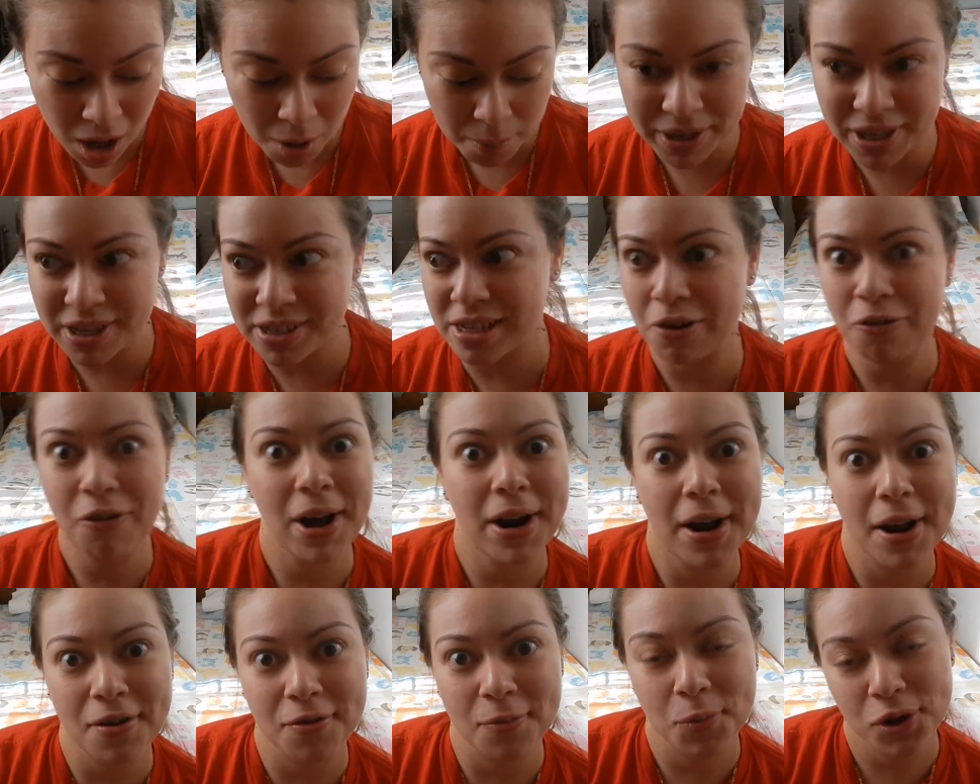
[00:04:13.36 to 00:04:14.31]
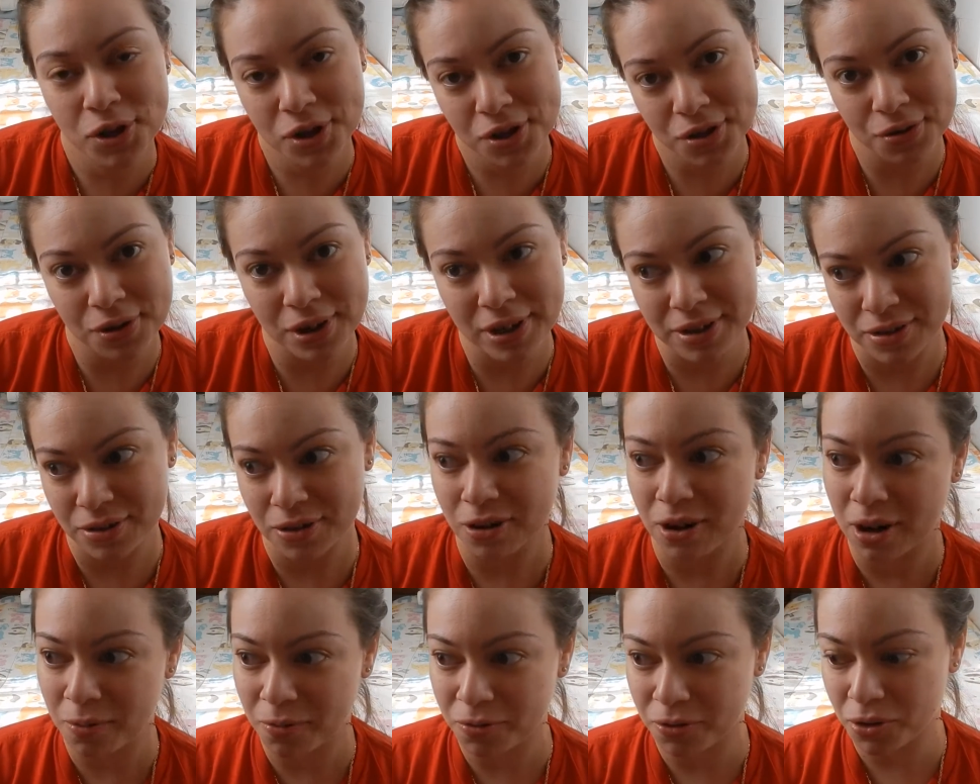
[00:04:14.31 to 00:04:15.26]
because I ran out of
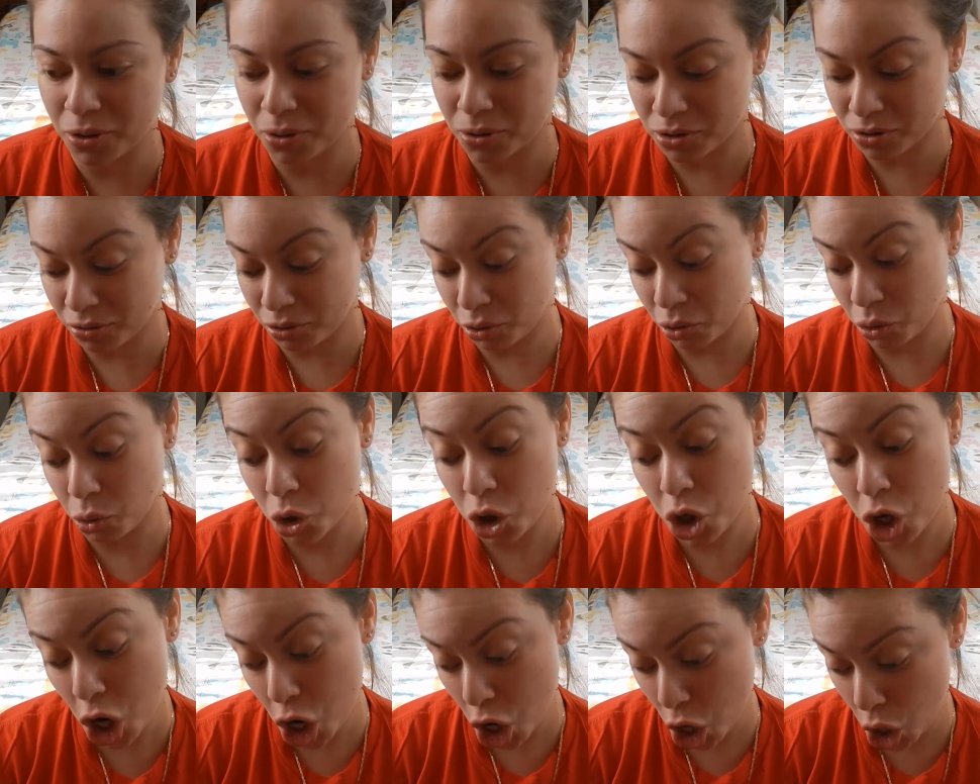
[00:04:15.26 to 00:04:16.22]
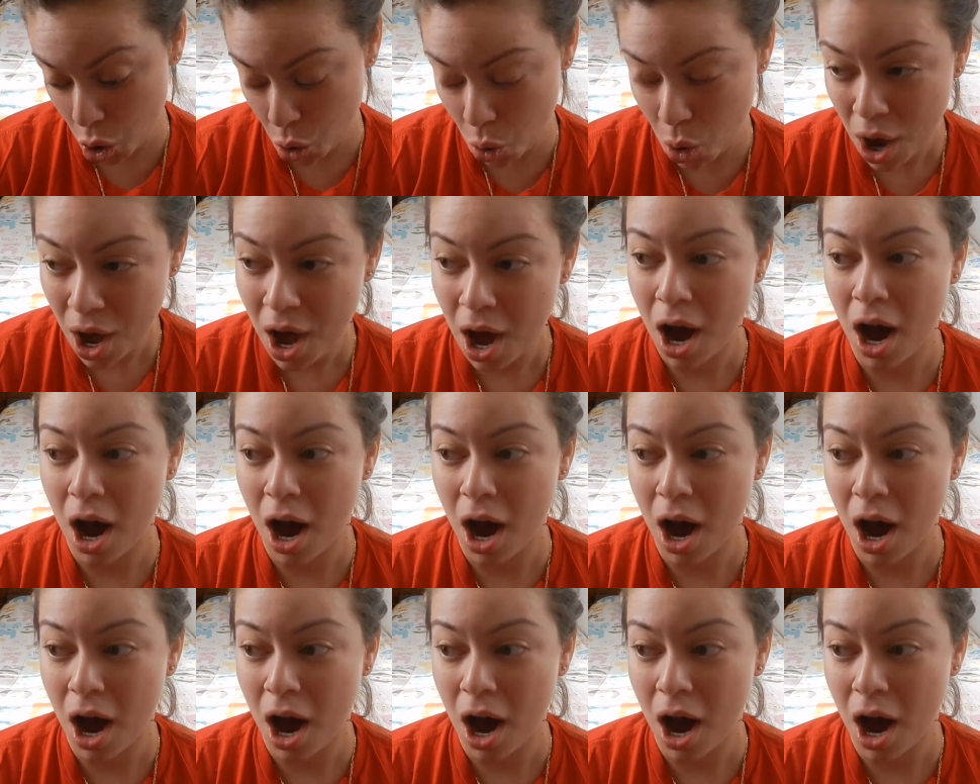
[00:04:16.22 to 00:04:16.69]
moisturizer, for those of you who know,